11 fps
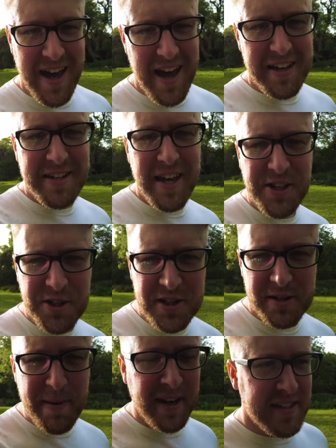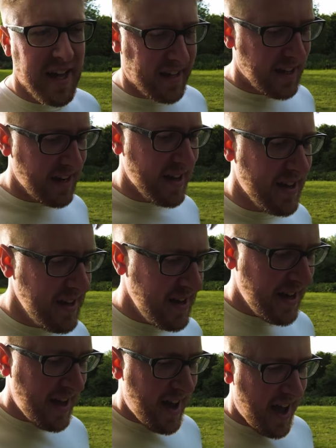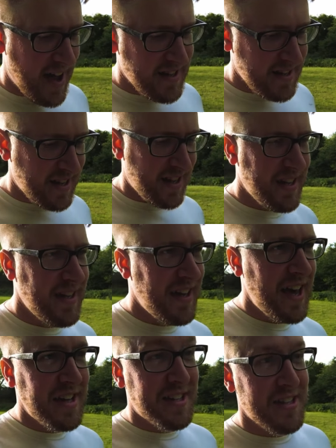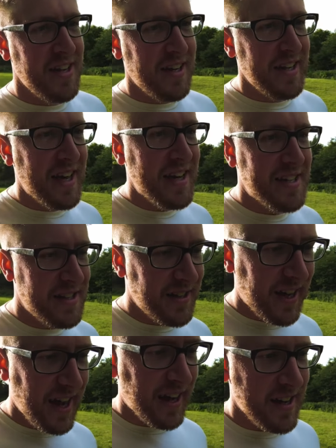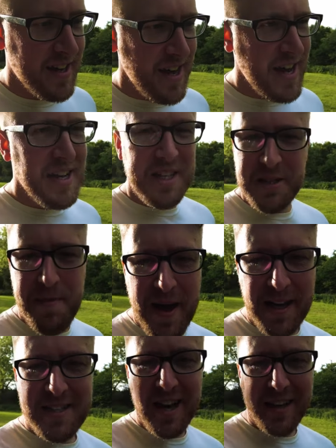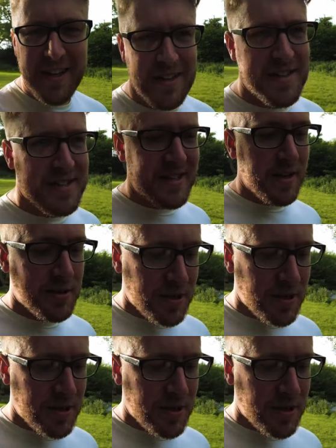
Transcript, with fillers: at Nature Spectacular and it certainly is looking spectacular still.